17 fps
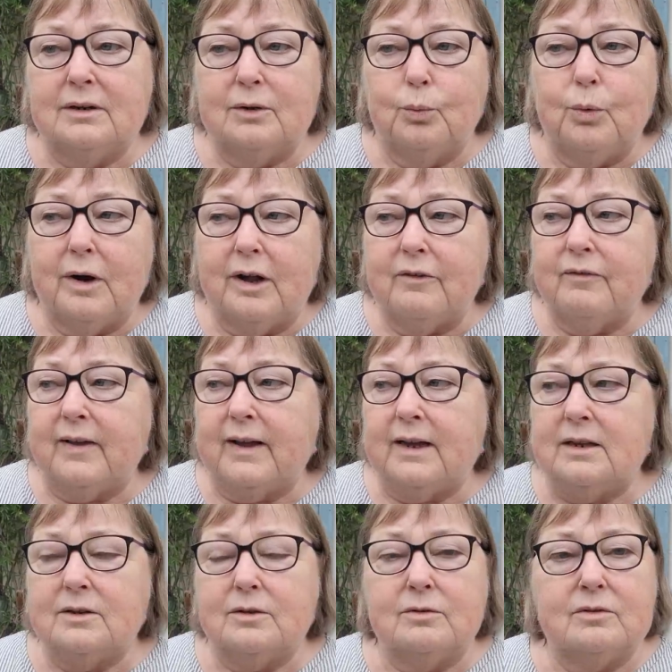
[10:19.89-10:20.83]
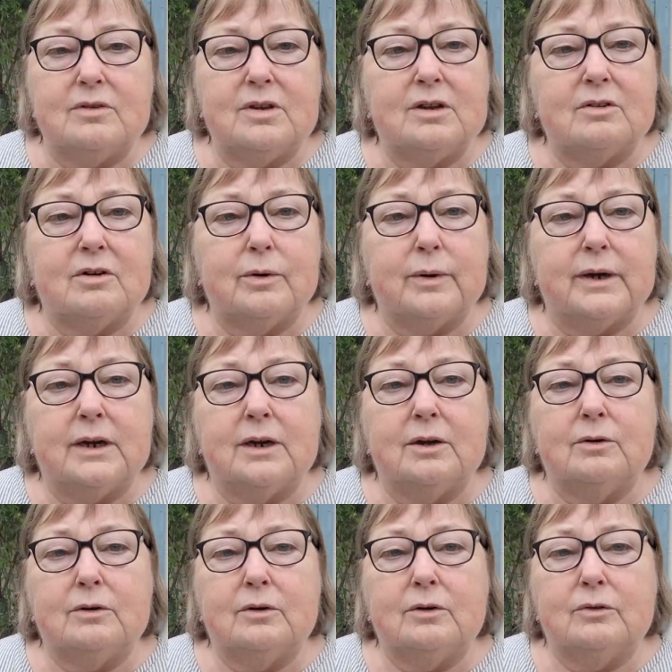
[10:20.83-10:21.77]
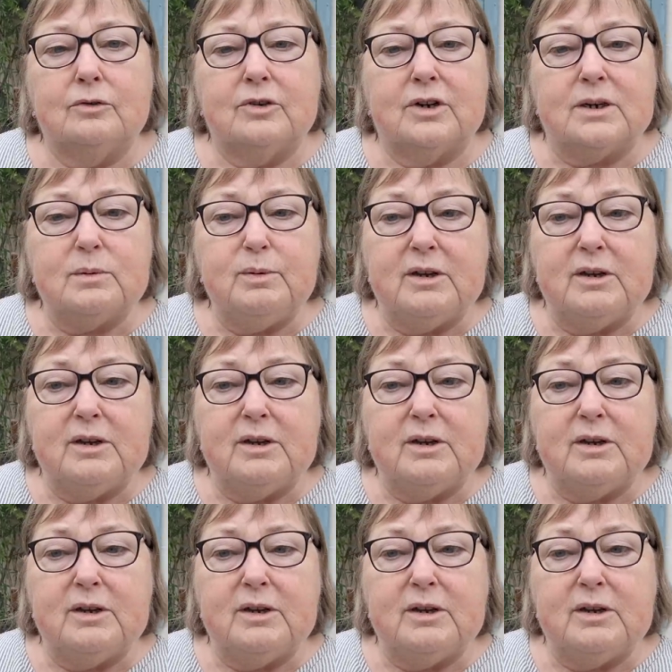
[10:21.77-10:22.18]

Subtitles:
white vans on zero-hour contracts,